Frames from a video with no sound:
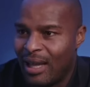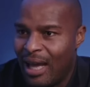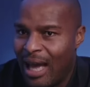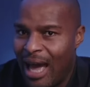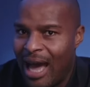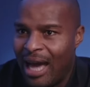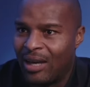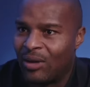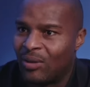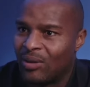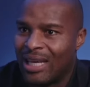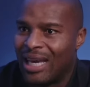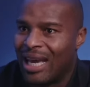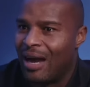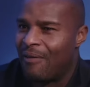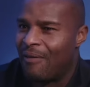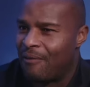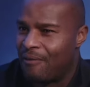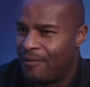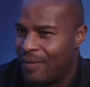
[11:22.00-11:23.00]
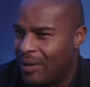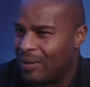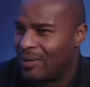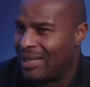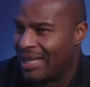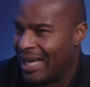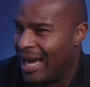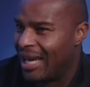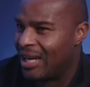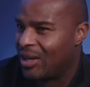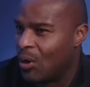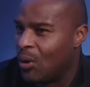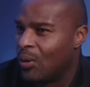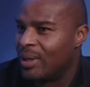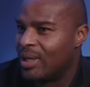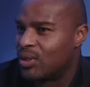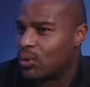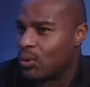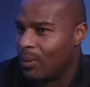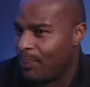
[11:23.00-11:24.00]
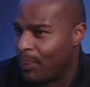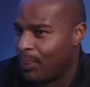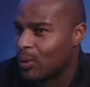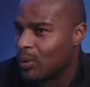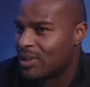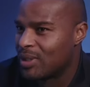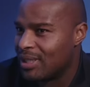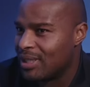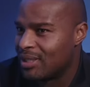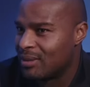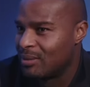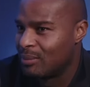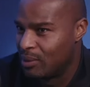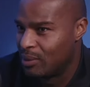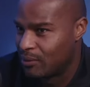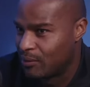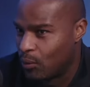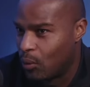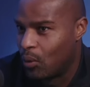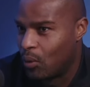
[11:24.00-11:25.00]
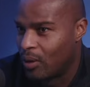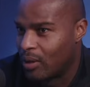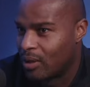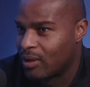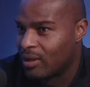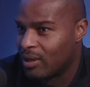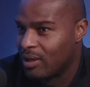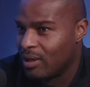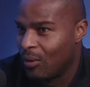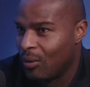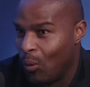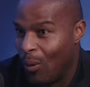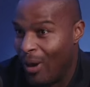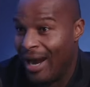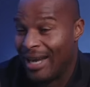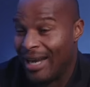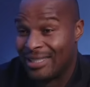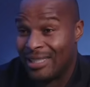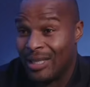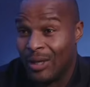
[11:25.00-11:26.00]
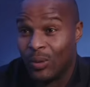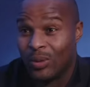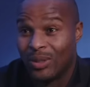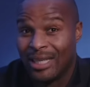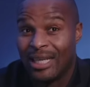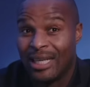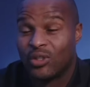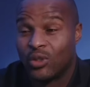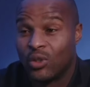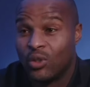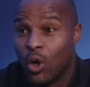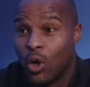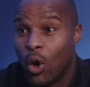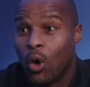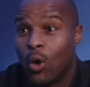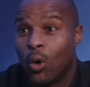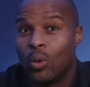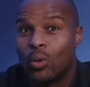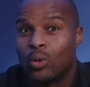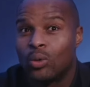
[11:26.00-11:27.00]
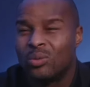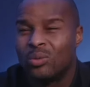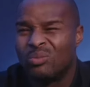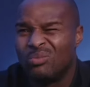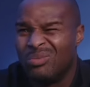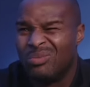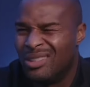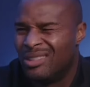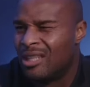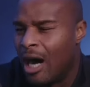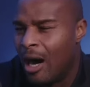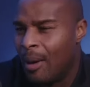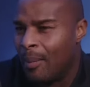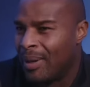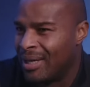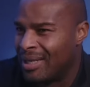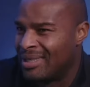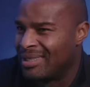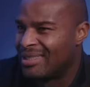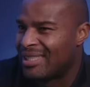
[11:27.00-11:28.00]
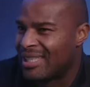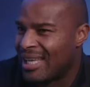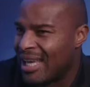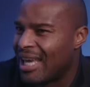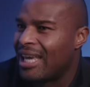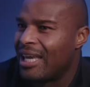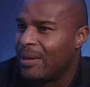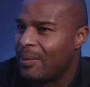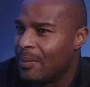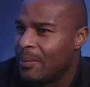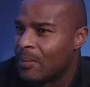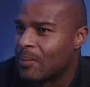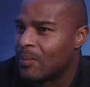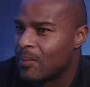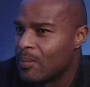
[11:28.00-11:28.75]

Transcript: I don't think I felt that going into a postseason before. Whereas there's no dominant team.